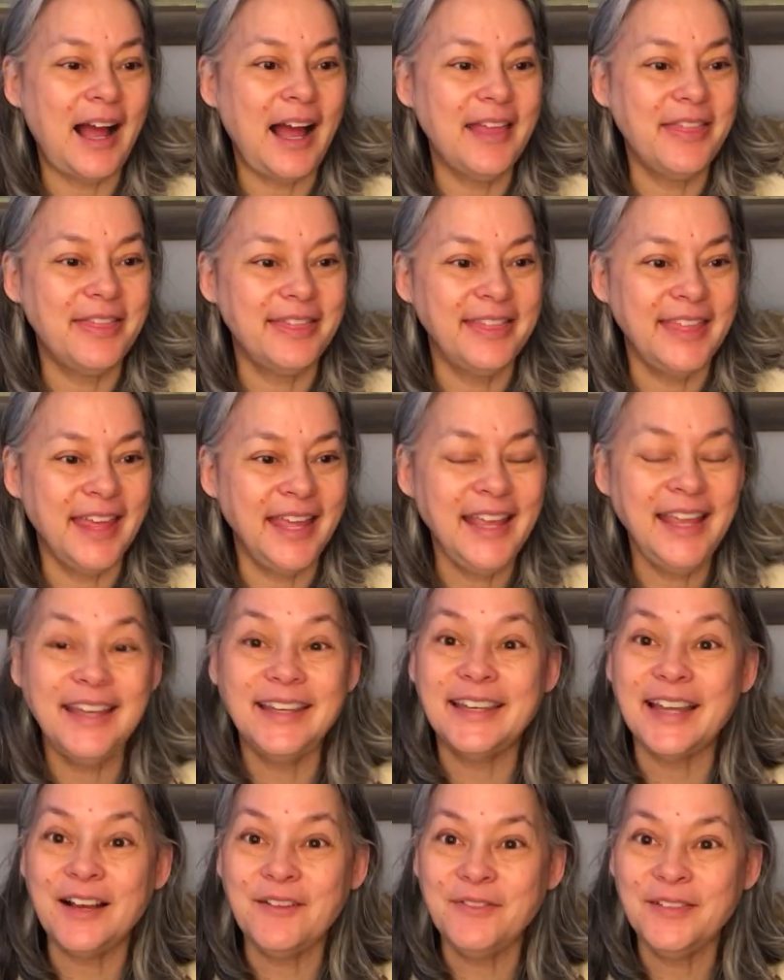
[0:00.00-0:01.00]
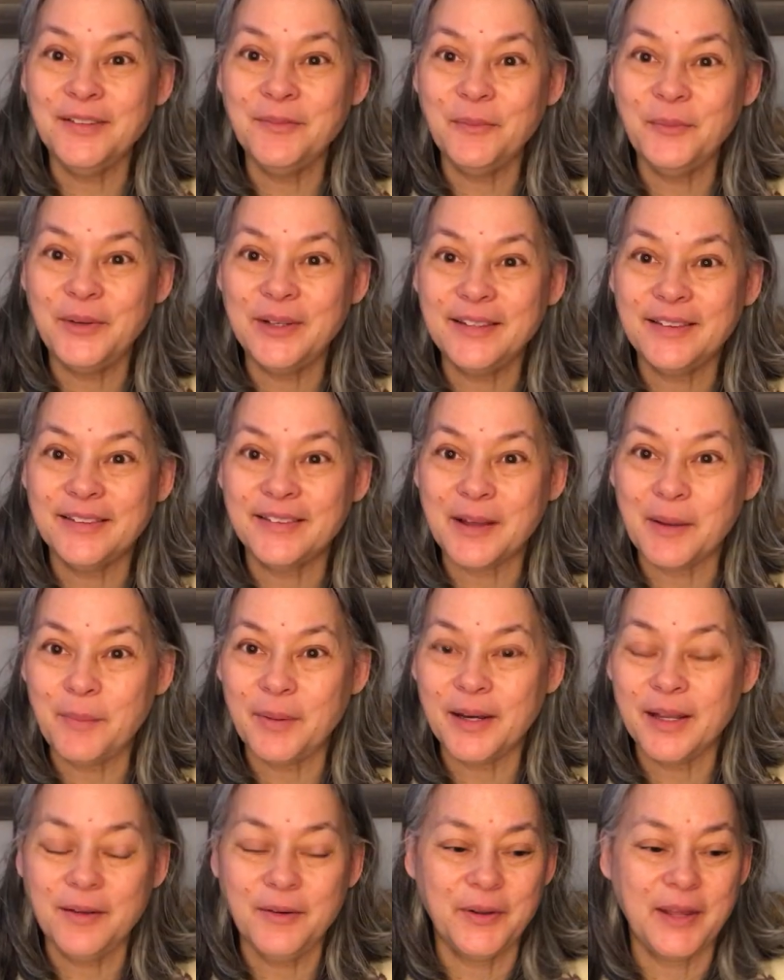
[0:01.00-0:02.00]
I think Devin was
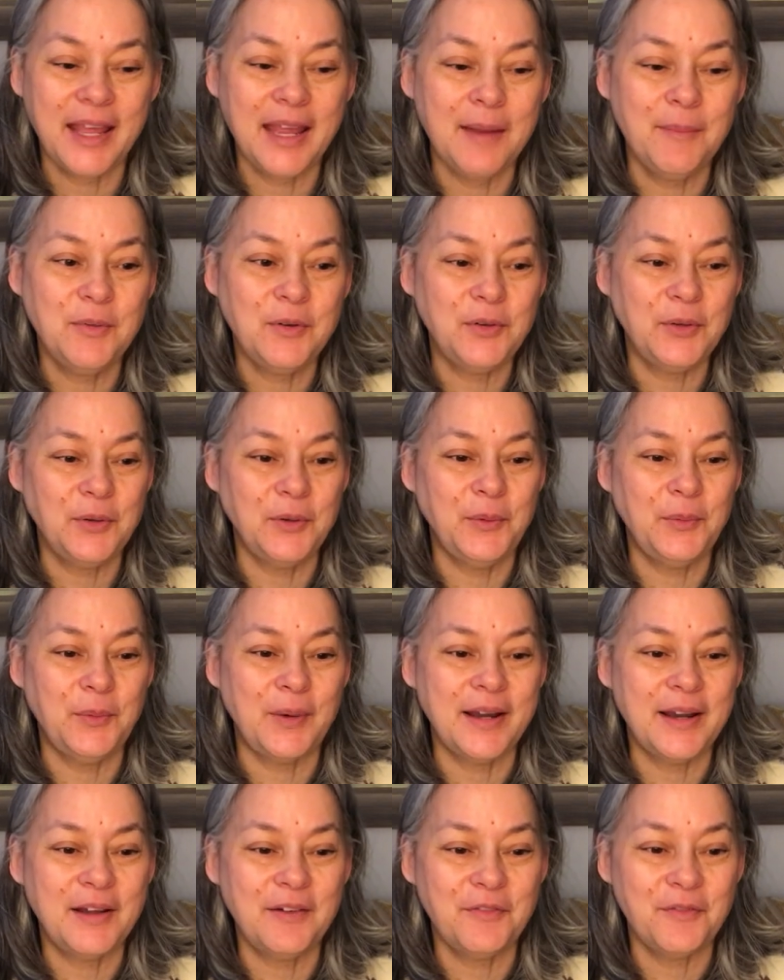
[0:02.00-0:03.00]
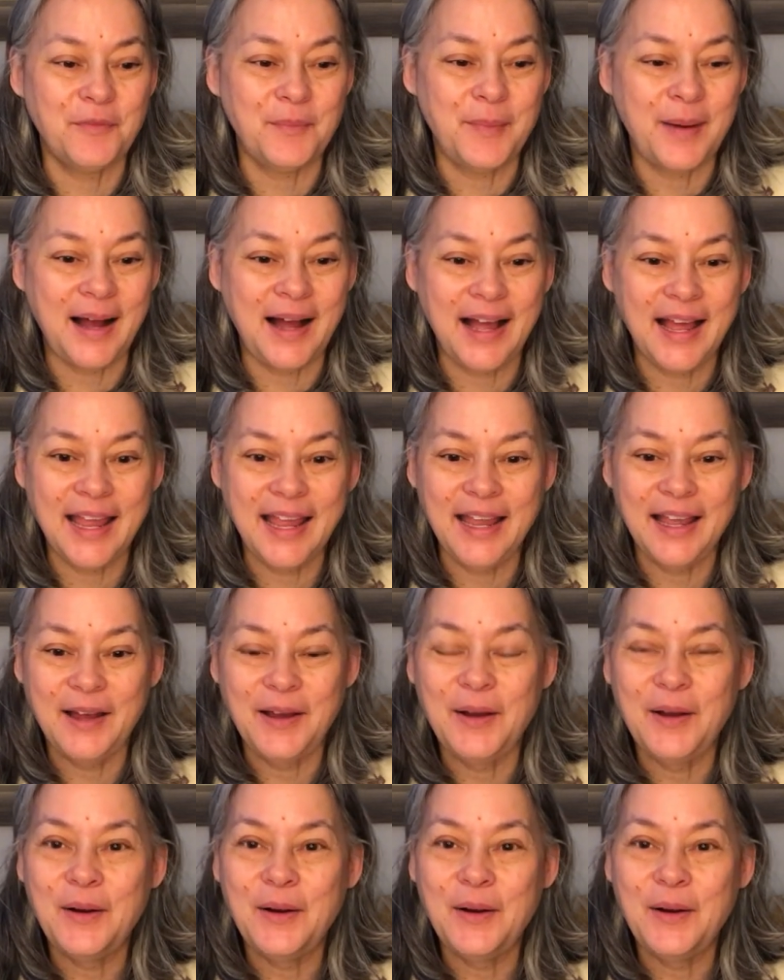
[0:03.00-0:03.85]
somebody who came to one of my